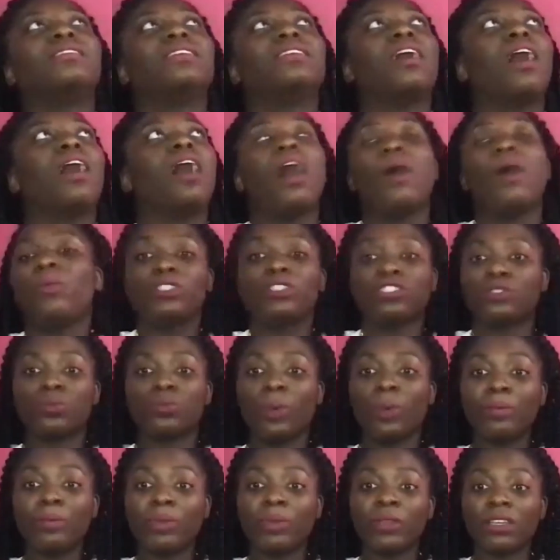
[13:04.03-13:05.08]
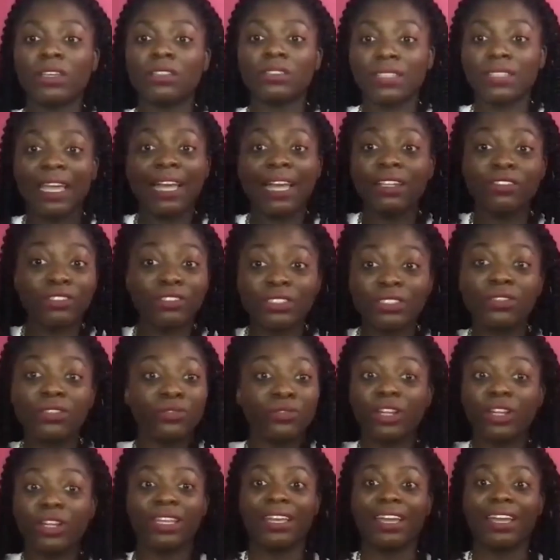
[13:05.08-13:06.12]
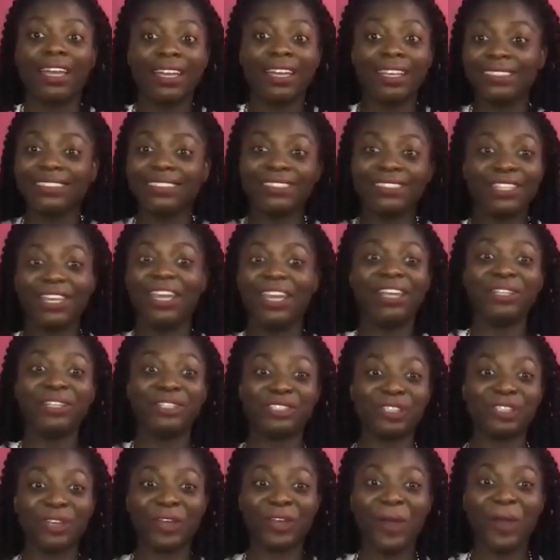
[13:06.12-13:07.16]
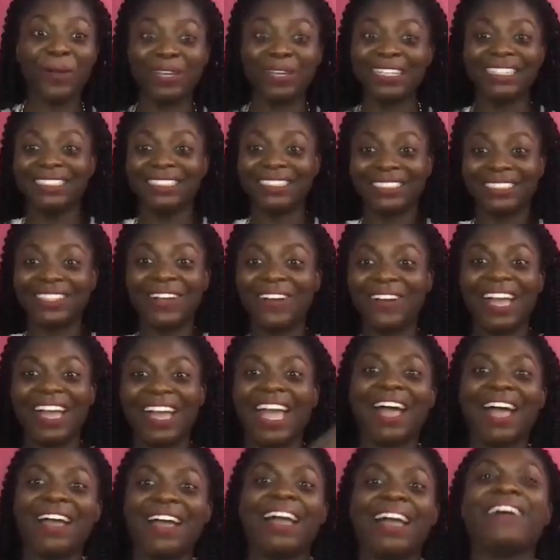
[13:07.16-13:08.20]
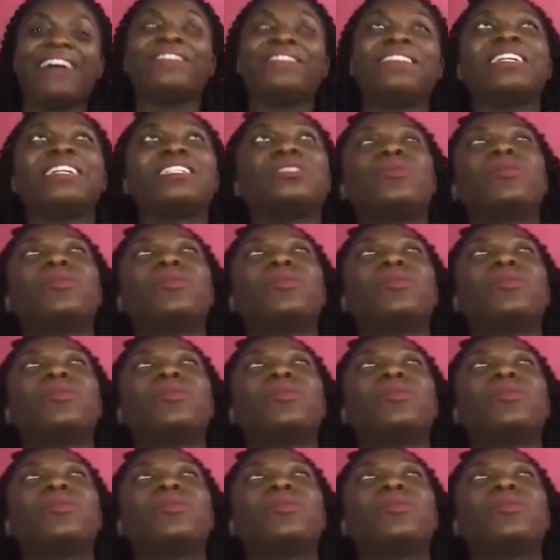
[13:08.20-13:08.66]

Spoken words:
we just went because galleries are free and you should go and, you know, have the experience.